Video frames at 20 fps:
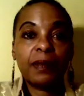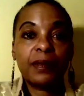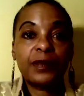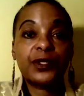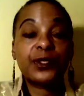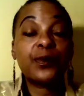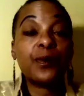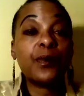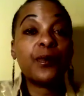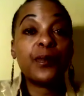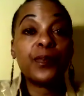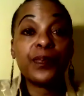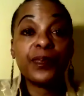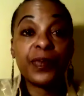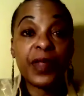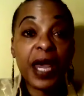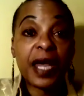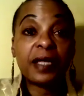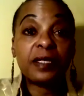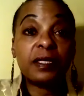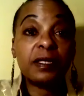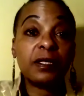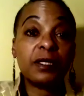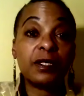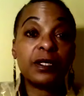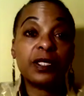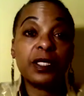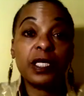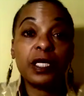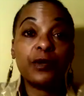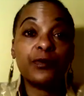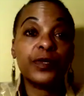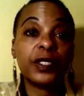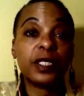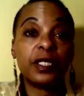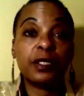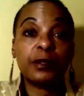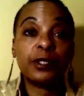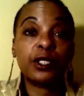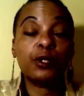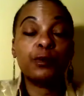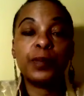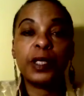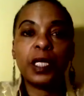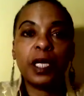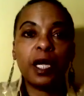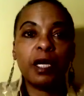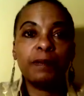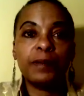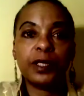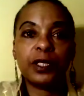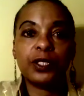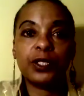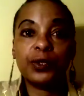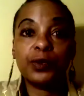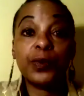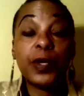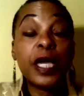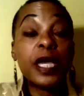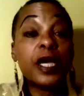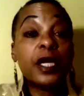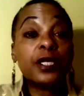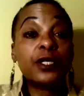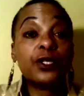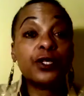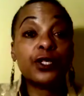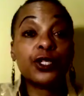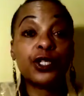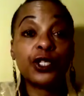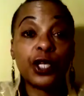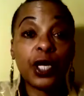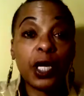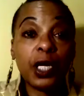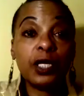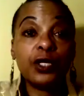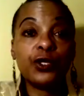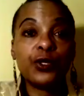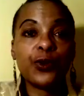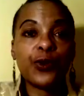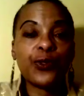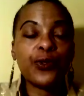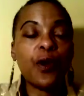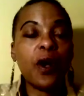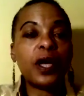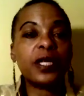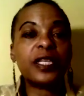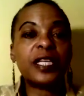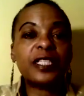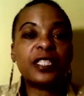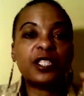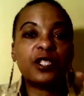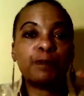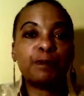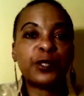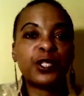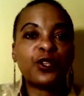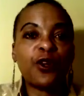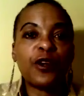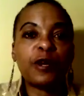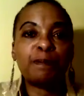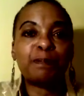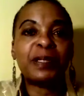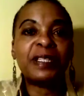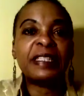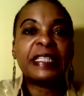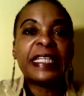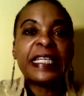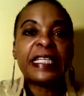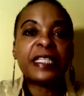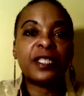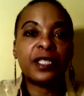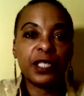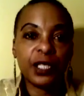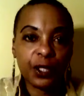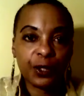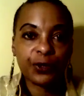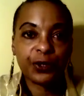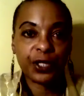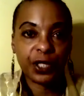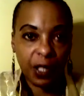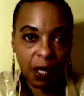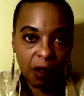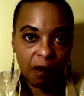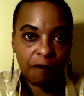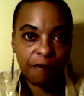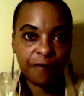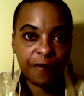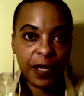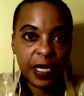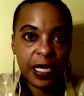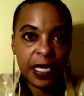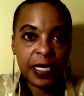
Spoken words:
So that's the secret to being able to change your thought, is to start policing yourself.